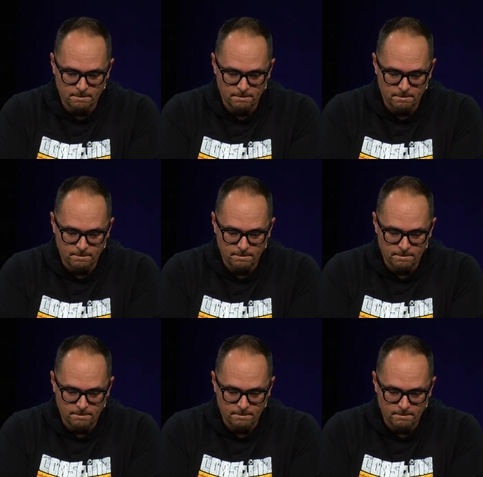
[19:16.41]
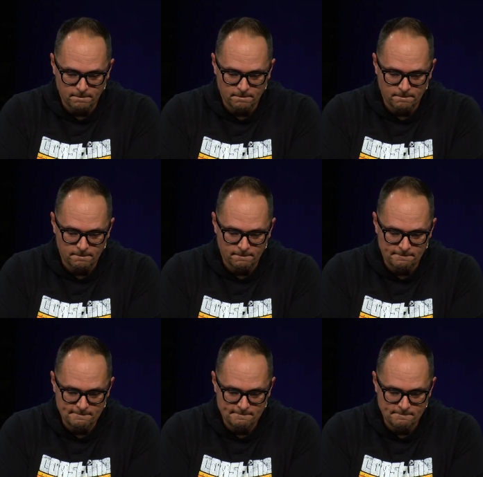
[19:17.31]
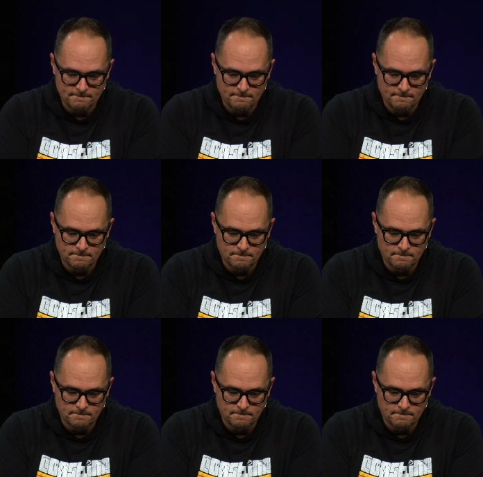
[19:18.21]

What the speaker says: (silence)